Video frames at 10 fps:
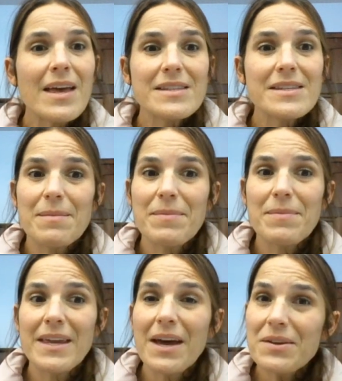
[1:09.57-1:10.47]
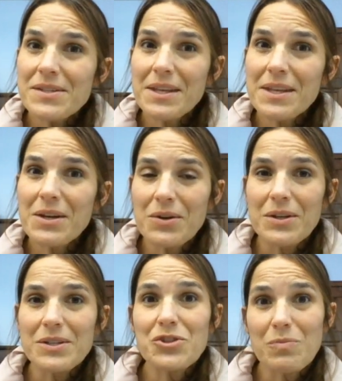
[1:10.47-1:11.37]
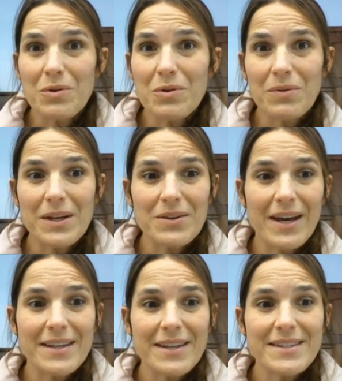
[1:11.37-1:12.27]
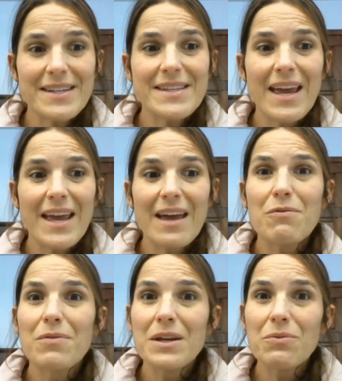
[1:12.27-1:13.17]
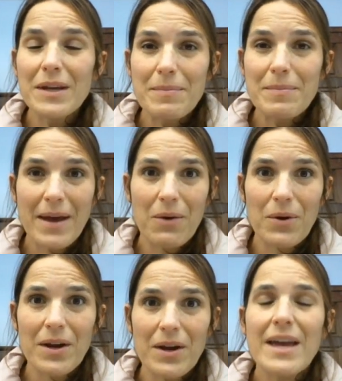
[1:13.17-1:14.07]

Something else that a good super reader does is they have reread power.